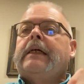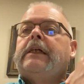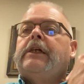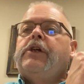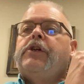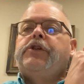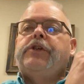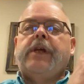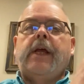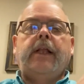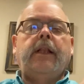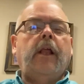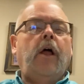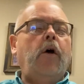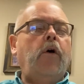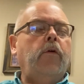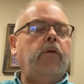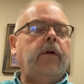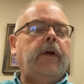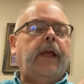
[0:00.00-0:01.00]

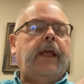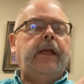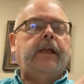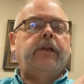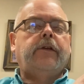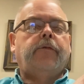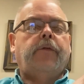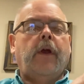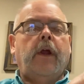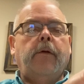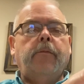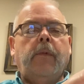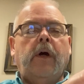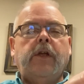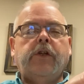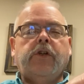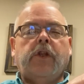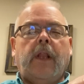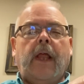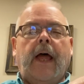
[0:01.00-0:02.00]
Zhejiang is very
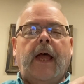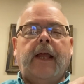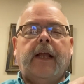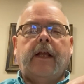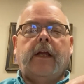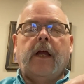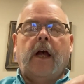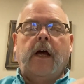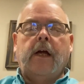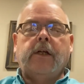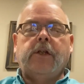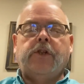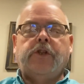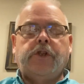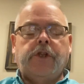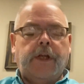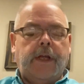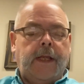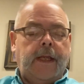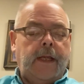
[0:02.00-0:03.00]
much like
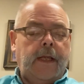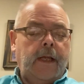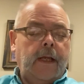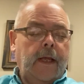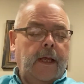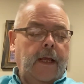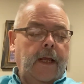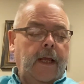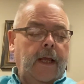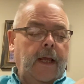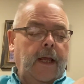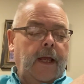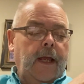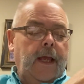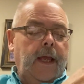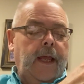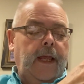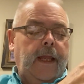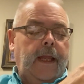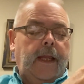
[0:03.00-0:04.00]
Kangxi.
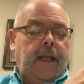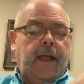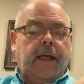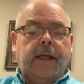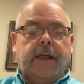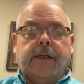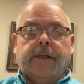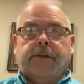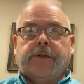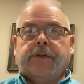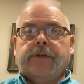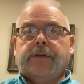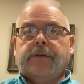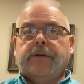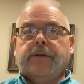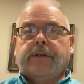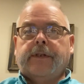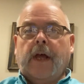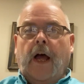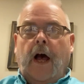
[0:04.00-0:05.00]
He is
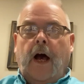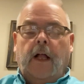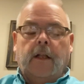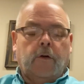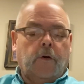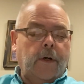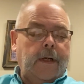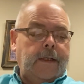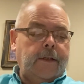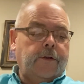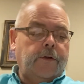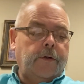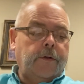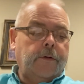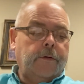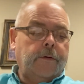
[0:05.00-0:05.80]
tolerant.